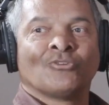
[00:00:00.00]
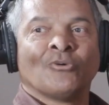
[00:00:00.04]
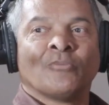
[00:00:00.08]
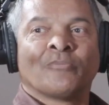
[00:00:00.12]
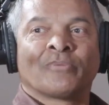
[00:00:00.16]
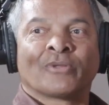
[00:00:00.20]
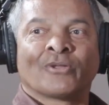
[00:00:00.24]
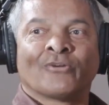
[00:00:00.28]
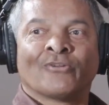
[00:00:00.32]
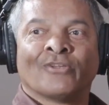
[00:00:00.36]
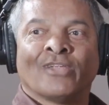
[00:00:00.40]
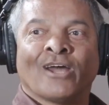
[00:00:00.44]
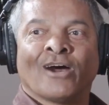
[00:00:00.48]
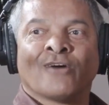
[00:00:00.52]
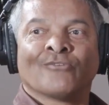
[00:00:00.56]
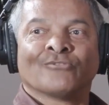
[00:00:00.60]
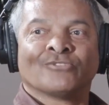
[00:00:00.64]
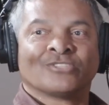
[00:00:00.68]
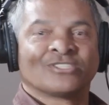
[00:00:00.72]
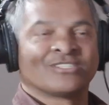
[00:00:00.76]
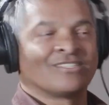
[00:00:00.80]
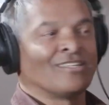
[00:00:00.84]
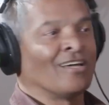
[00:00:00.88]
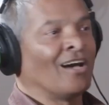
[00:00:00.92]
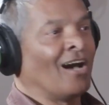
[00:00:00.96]

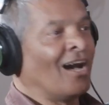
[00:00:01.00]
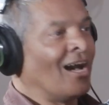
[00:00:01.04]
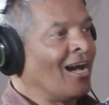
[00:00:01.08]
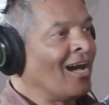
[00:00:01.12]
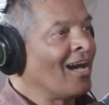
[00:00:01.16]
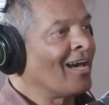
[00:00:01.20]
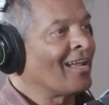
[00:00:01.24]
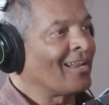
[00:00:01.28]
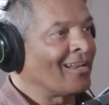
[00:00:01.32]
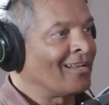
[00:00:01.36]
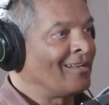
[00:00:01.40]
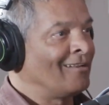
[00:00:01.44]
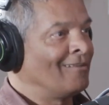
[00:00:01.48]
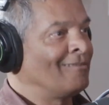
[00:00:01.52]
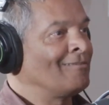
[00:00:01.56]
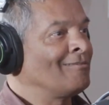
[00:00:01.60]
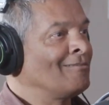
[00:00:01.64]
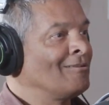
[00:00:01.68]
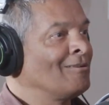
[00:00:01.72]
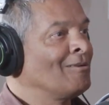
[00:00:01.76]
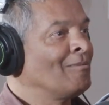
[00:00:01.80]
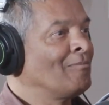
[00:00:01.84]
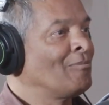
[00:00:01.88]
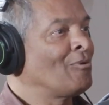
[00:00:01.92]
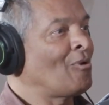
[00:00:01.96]
pronounce the R
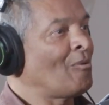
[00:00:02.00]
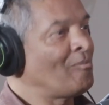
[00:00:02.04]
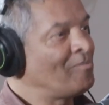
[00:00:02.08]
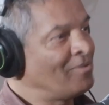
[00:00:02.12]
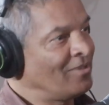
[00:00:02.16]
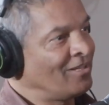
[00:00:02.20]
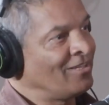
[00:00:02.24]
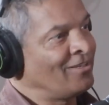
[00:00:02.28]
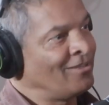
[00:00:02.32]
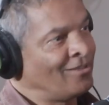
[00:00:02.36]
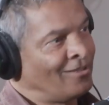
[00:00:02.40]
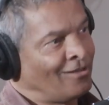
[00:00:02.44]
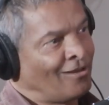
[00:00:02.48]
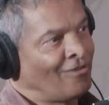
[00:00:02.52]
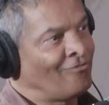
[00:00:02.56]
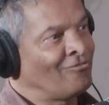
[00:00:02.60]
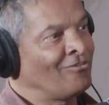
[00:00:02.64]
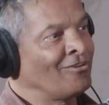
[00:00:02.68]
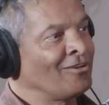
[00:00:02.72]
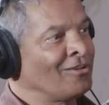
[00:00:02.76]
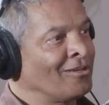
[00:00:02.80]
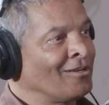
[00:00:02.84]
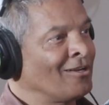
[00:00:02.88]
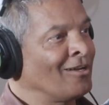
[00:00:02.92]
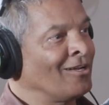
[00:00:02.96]
properly in
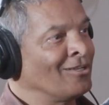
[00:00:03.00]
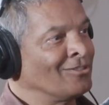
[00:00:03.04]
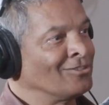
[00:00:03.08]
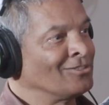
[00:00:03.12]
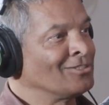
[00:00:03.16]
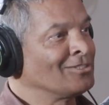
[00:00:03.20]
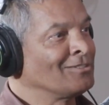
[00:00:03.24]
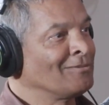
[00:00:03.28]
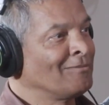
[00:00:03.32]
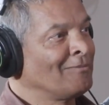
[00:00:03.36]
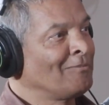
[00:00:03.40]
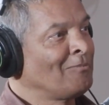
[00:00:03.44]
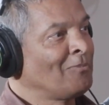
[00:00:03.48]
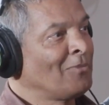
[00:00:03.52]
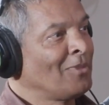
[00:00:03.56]
Afrikaans.